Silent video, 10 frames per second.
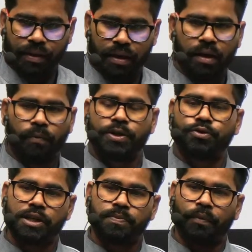
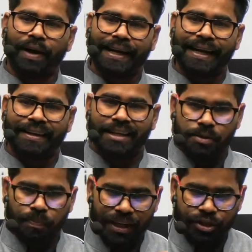a
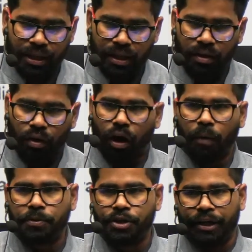special
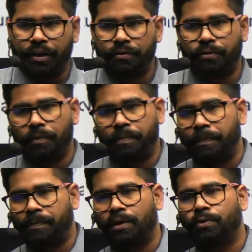option for
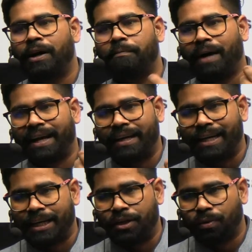people who have
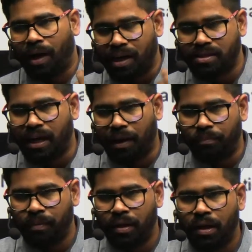migrated to Assam
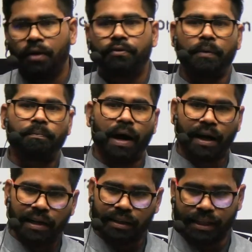from
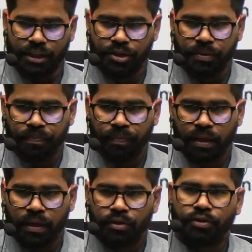Bangladesh.
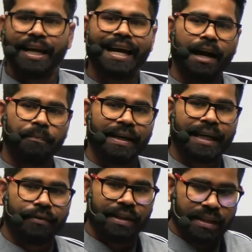They have been
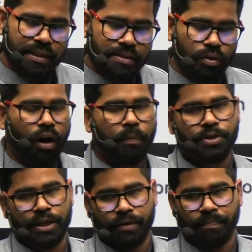given this
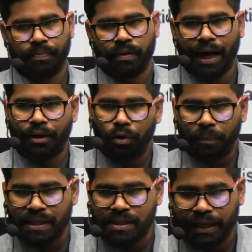option. I hope
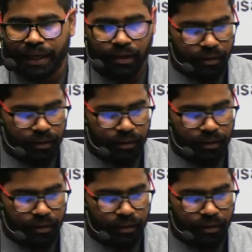it is clear.